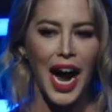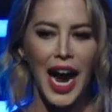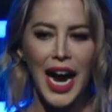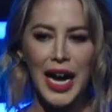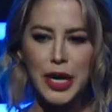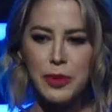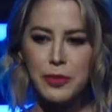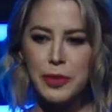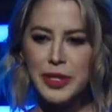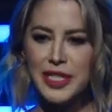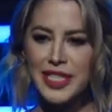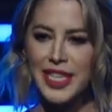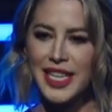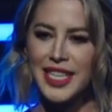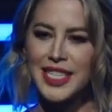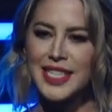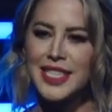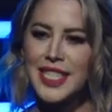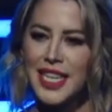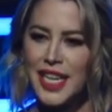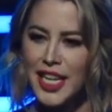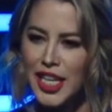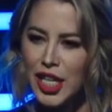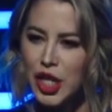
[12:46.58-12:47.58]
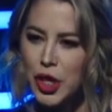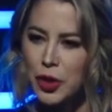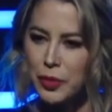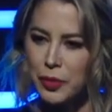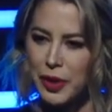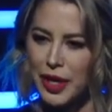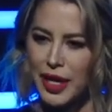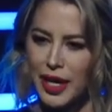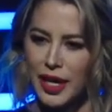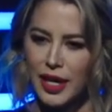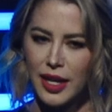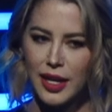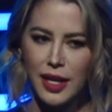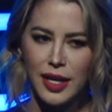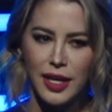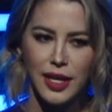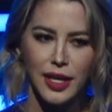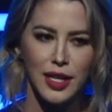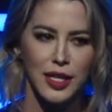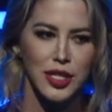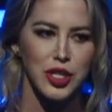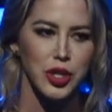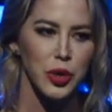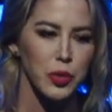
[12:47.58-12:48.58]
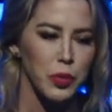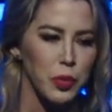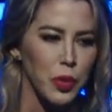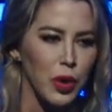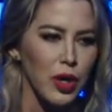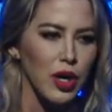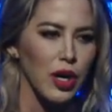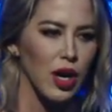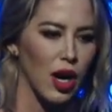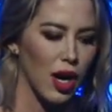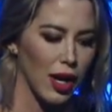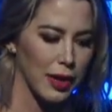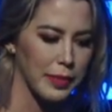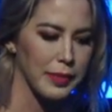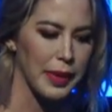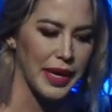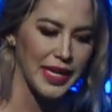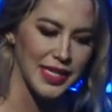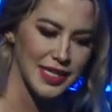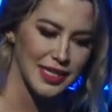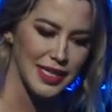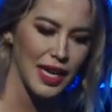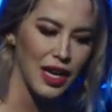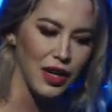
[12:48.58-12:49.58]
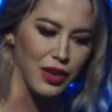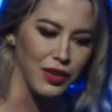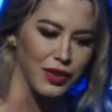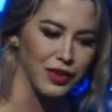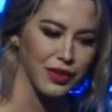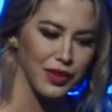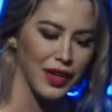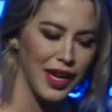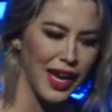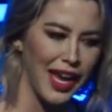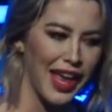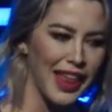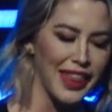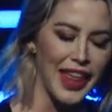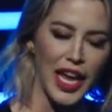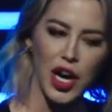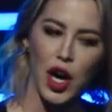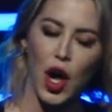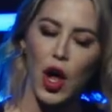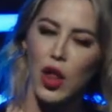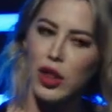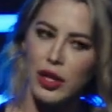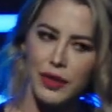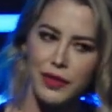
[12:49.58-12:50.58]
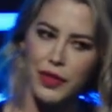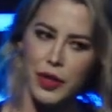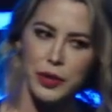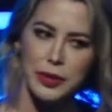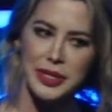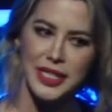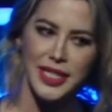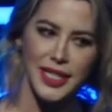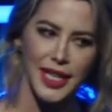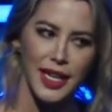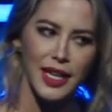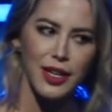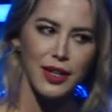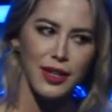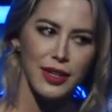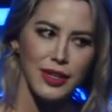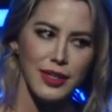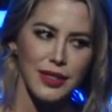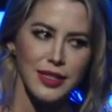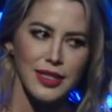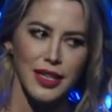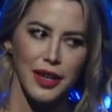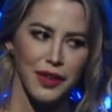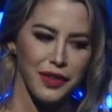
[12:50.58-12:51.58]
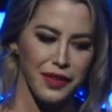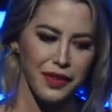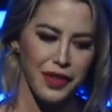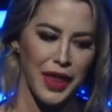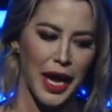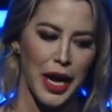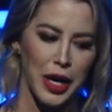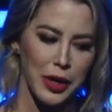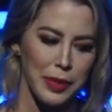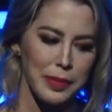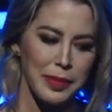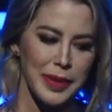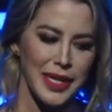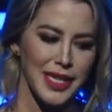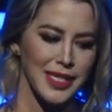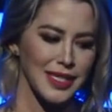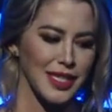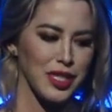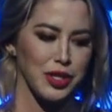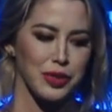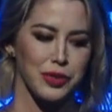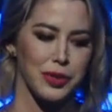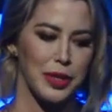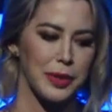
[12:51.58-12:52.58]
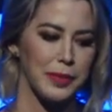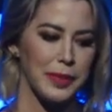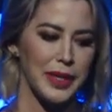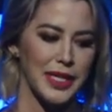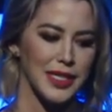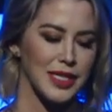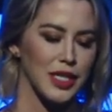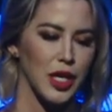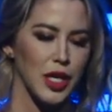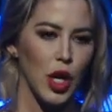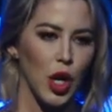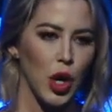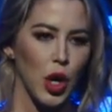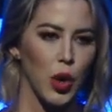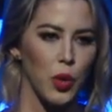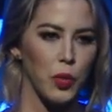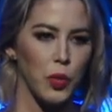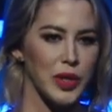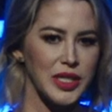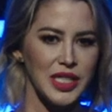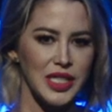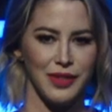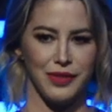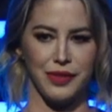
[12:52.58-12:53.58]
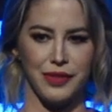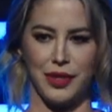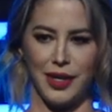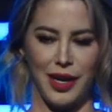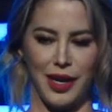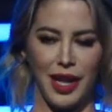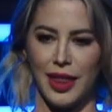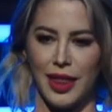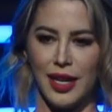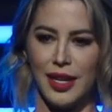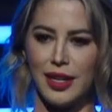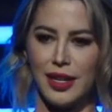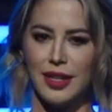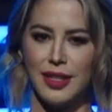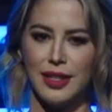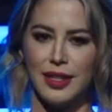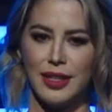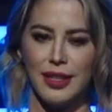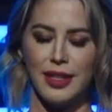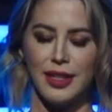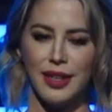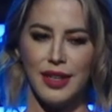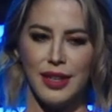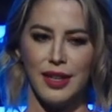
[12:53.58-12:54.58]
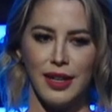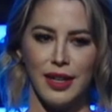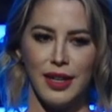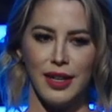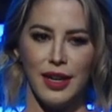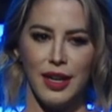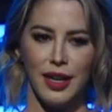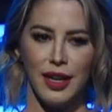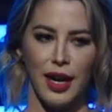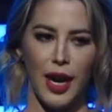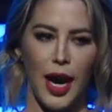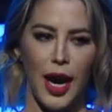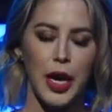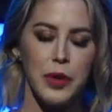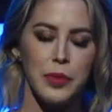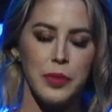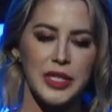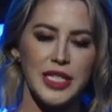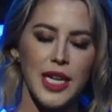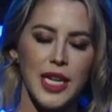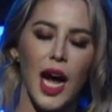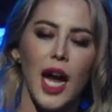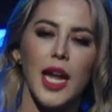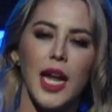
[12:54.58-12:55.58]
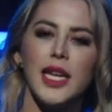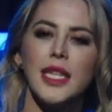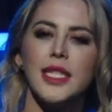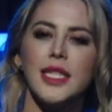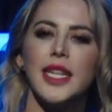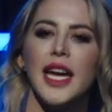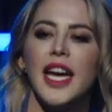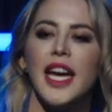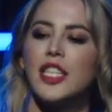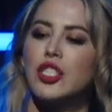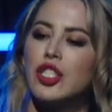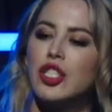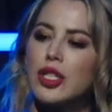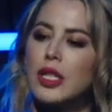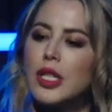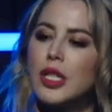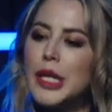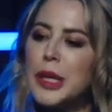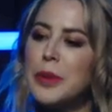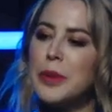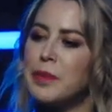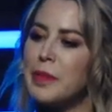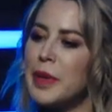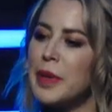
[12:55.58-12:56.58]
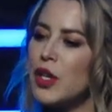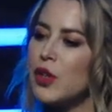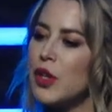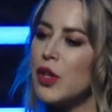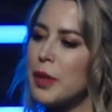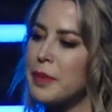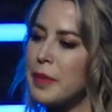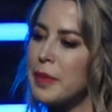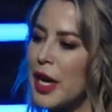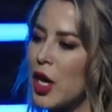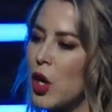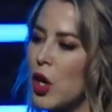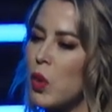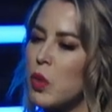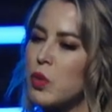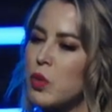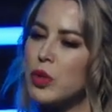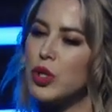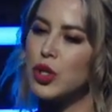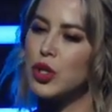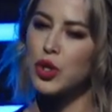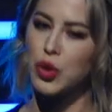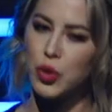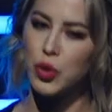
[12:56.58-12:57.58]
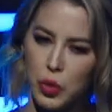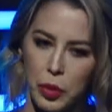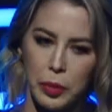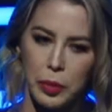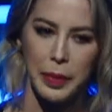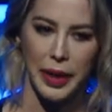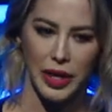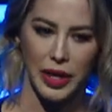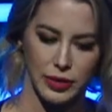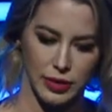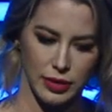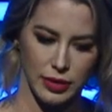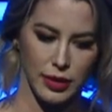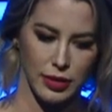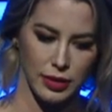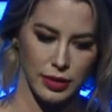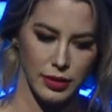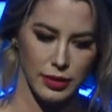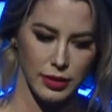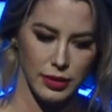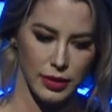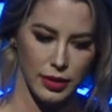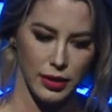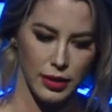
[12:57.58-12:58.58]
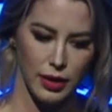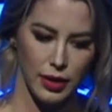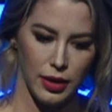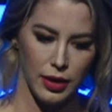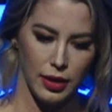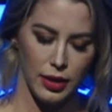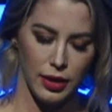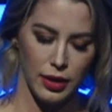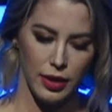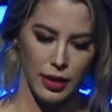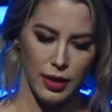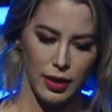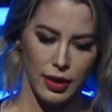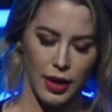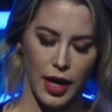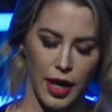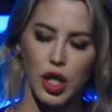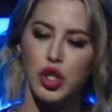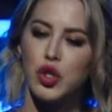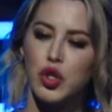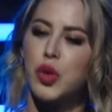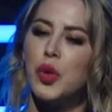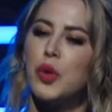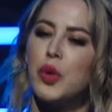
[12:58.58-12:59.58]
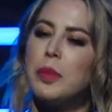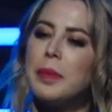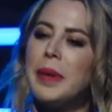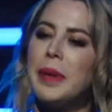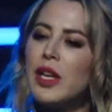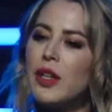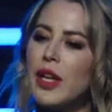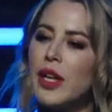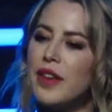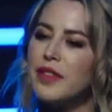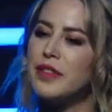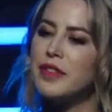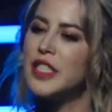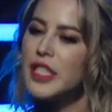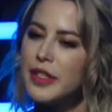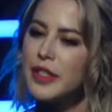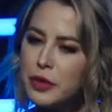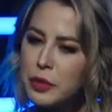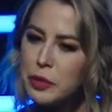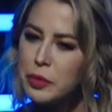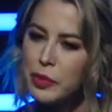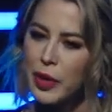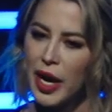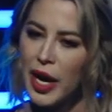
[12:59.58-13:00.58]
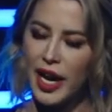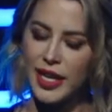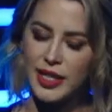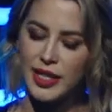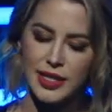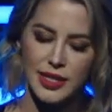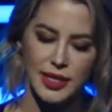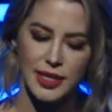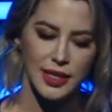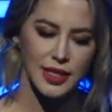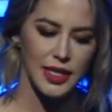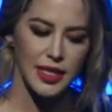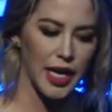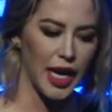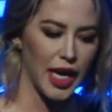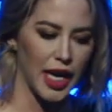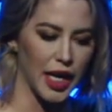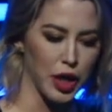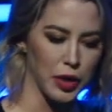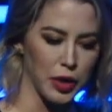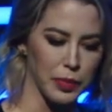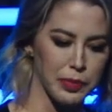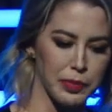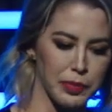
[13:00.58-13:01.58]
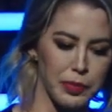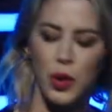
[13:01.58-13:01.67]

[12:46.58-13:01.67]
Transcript: I was continuing to work on myself, that all of those years of therapies and treatments wasn't for nothing. I was unintentionally building my own tool belt, a tool belt of different practices that I could